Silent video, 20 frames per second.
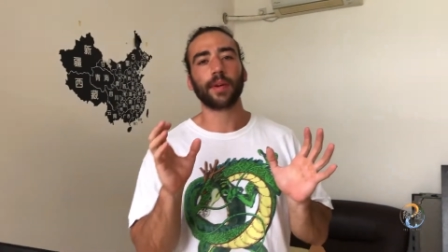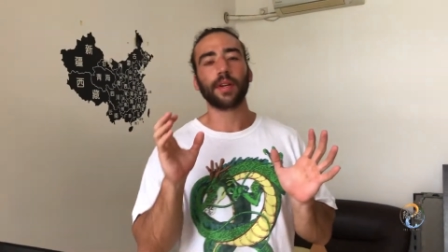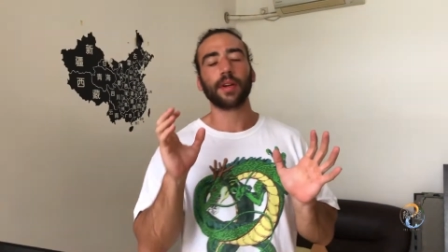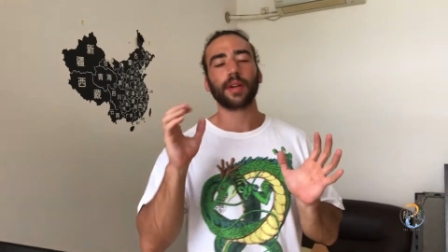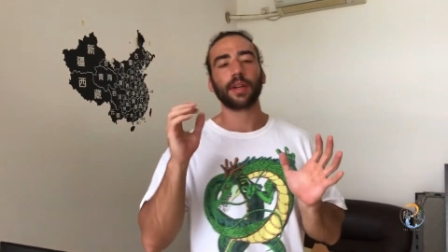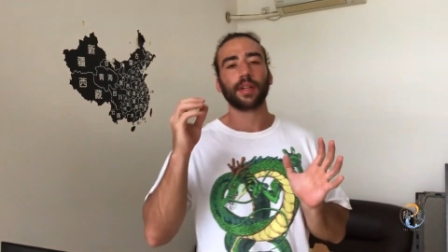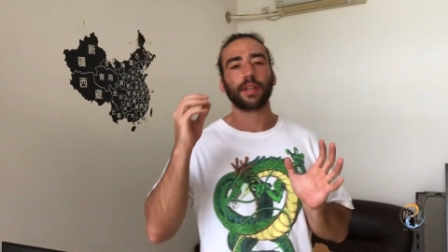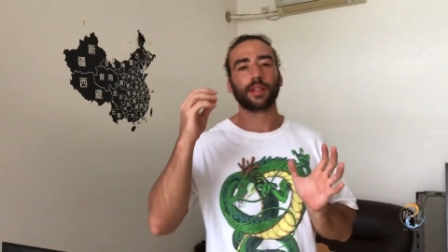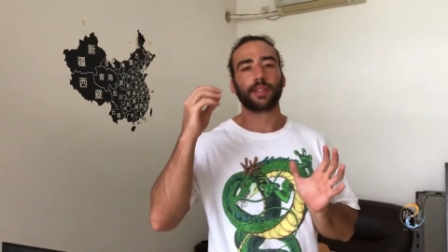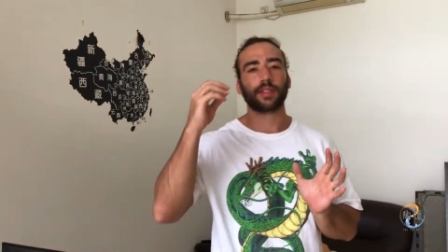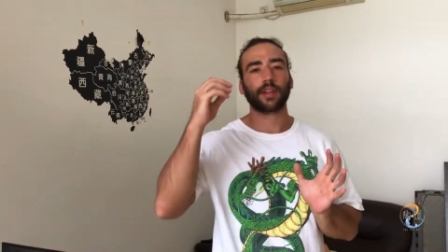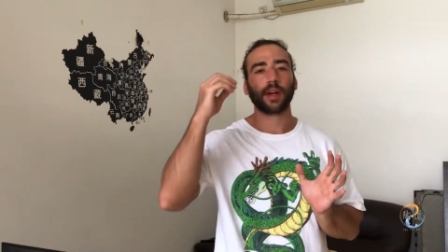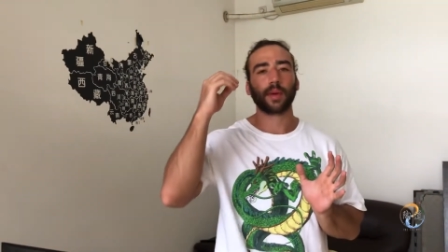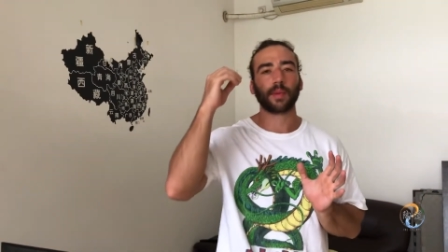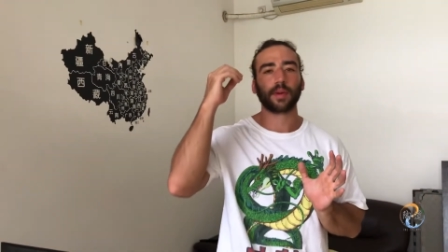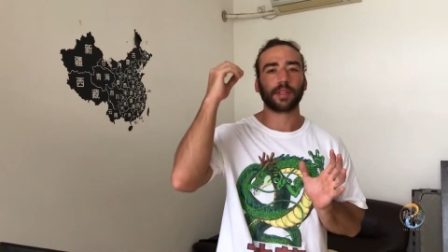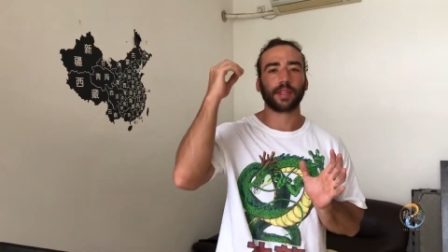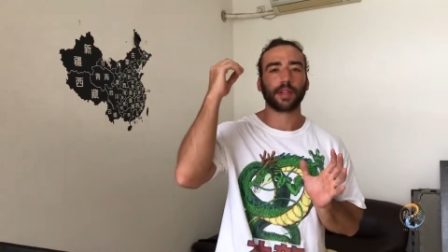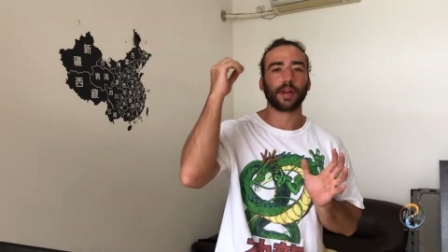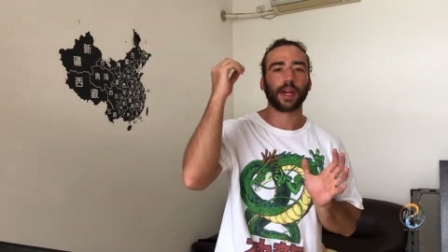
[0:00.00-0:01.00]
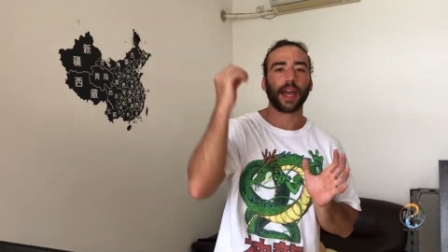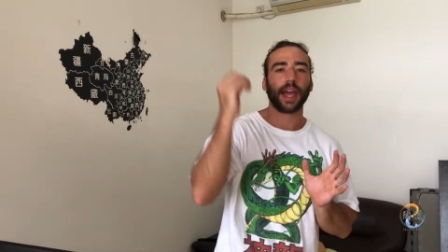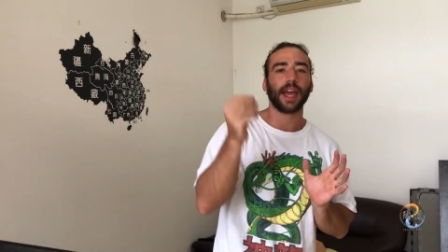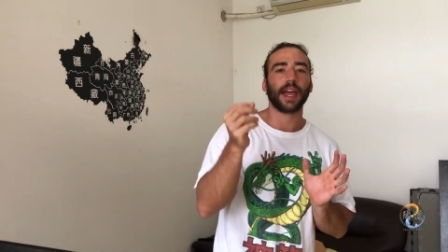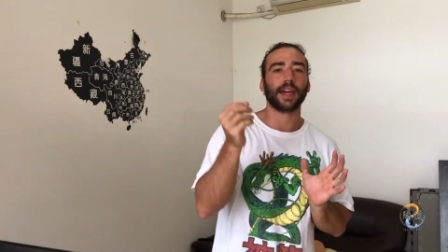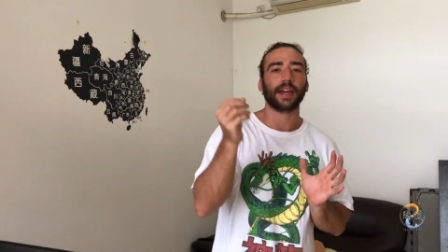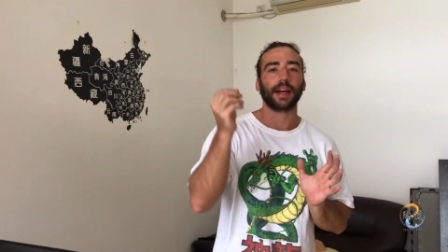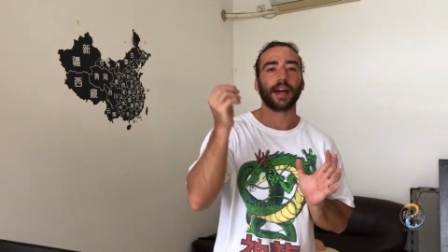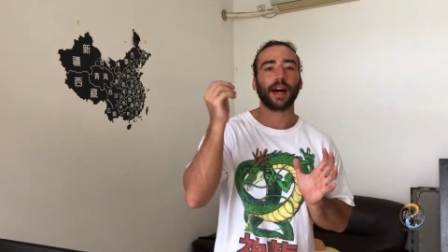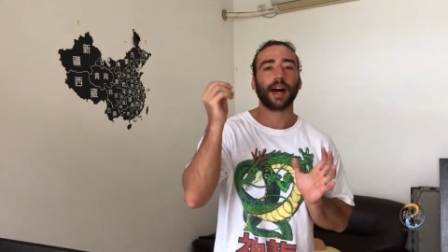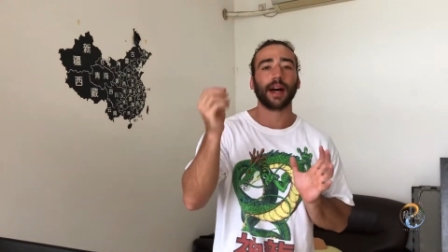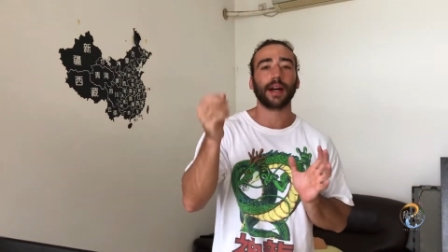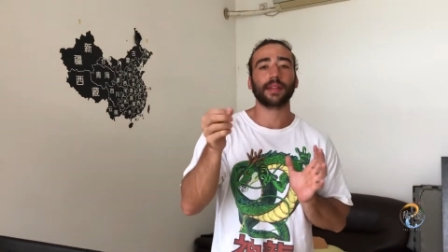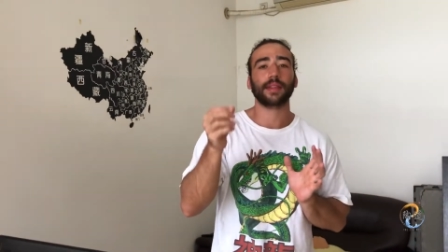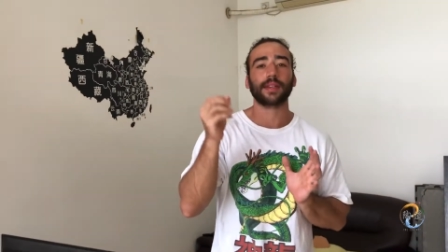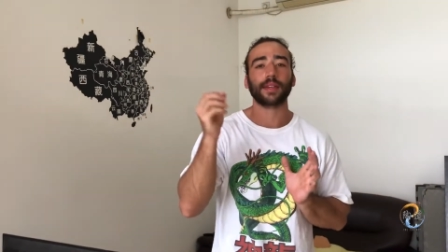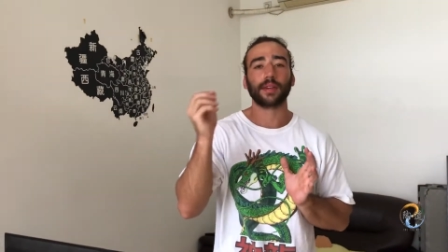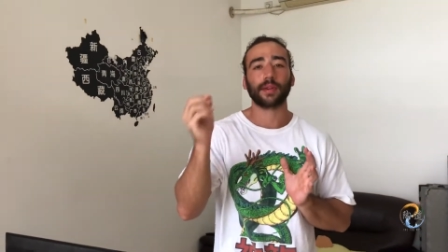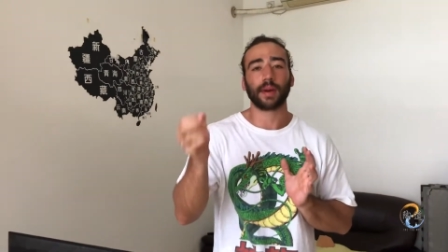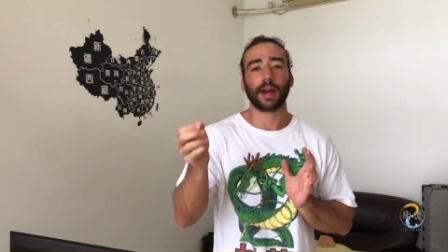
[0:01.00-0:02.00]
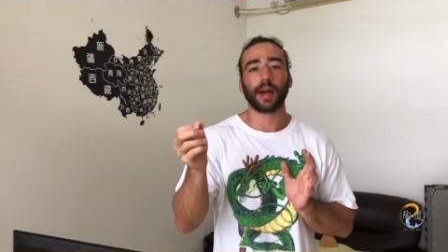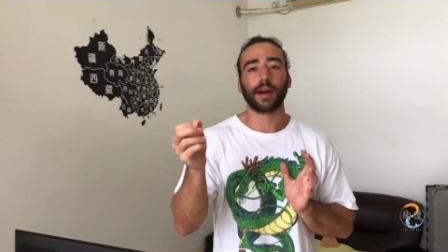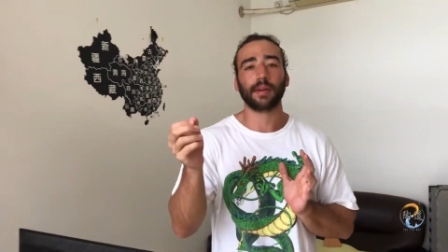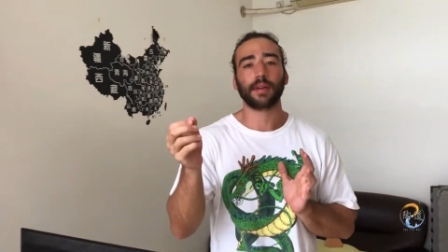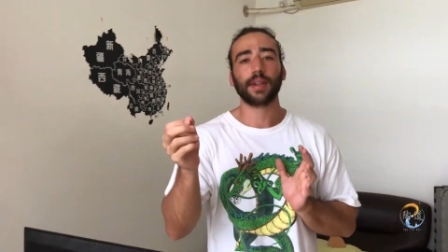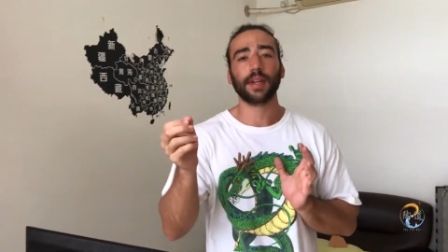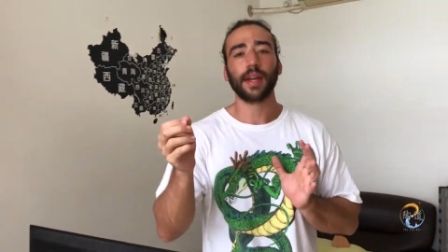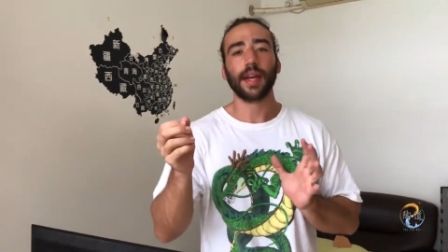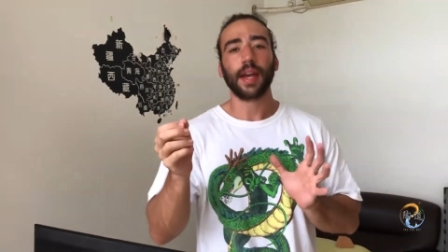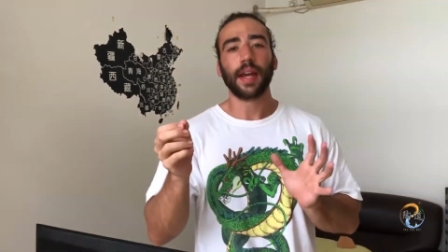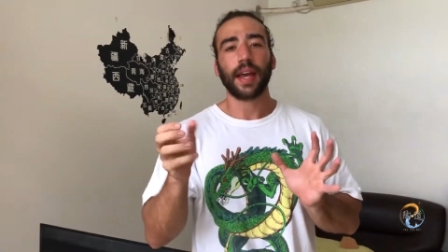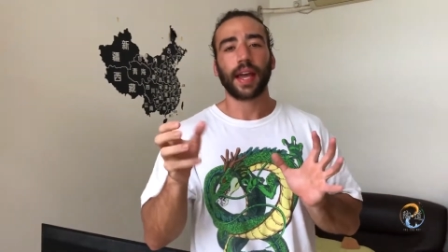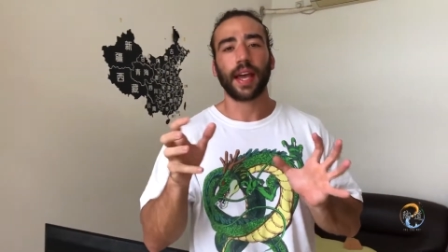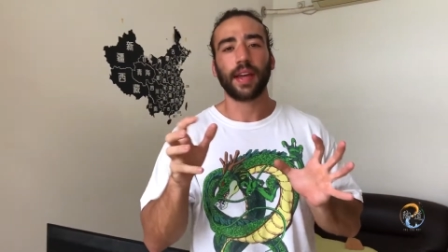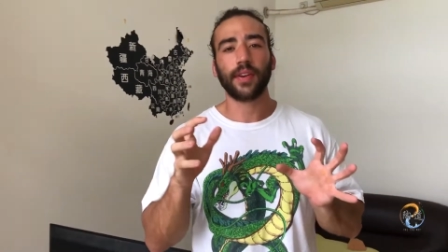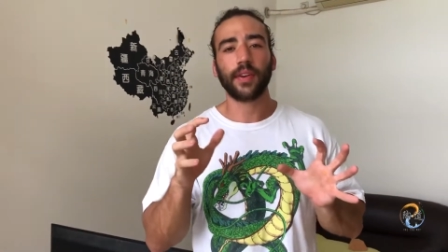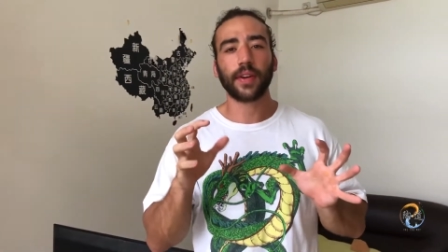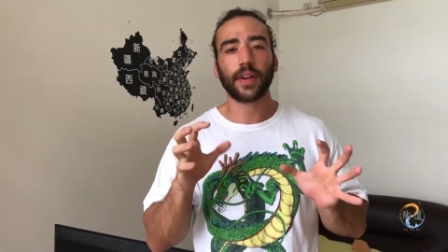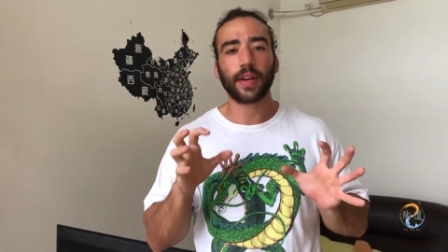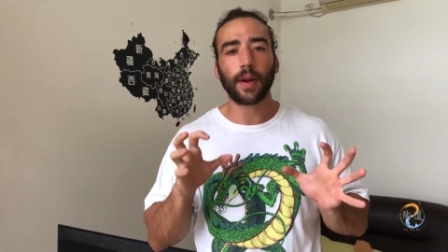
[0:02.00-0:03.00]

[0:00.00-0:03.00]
but you're gonna start with your head on the ground, and